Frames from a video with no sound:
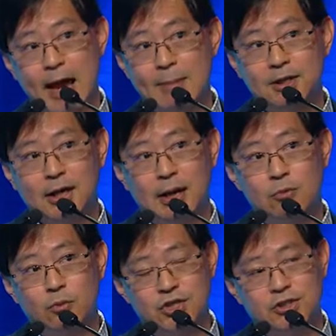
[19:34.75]

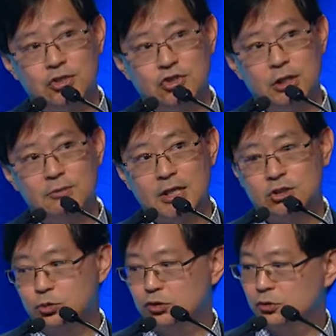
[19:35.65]
EpCAM, which is a gene
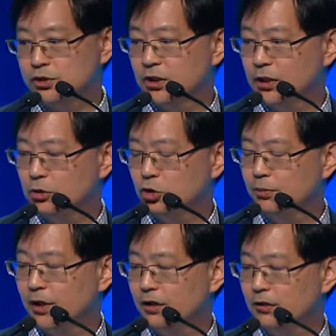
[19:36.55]
that's used to circulate
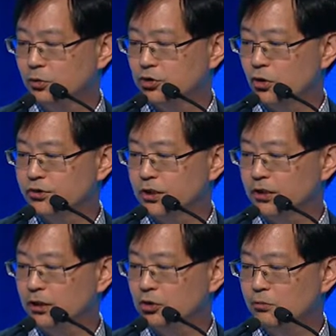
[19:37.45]
tum- uh, to sort
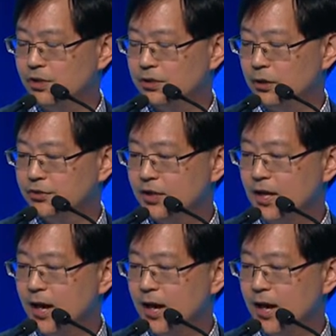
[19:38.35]
circulating tumor cells,